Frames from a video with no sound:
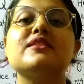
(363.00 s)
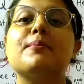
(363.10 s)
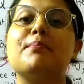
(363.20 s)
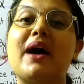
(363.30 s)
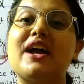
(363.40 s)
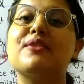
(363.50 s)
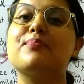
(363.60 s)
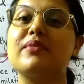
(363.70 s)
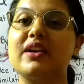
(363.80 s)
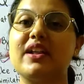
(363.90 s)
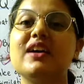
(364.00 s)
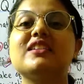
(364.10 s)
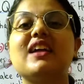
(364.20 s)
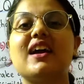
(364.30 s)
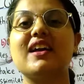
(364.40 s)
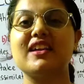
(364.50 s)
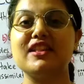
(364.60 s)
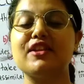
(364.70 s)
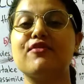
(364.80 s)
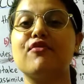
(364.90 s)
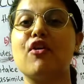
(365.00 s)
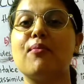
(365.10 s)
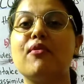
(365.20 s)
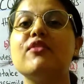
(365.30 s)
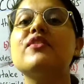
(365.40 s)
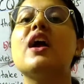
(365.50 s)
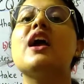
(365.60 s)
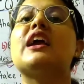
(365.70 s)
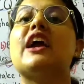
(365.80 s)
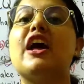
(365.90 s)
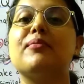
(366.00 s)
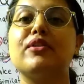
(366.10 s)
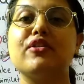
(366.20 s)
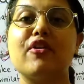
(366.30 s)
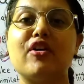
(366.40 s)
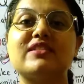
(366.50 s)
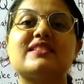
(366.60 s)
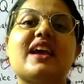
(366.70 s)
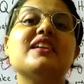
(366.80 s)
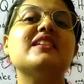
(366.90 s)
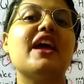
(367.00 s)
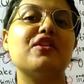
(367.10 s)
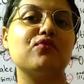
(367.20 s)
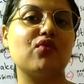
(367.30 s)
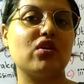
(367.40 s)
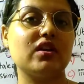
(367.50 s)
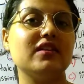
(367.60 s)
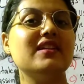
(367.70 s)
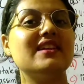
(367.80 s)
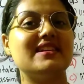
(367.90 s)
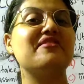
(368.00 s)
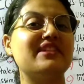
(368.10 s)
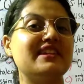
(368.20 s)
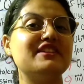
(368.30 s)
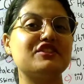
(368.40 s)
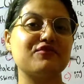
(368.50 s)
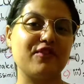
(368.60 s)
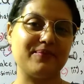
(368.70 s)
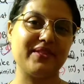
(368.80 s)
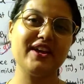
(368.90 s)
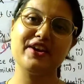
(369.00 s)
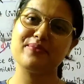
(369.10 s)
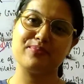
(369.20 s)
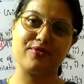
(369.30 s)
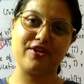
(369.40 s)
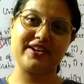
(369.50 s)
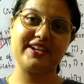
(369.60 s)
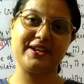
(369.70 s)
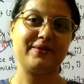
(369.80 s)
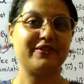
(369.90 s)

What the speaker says: the byproduct in the form of carbon dioxide and water is released from the body.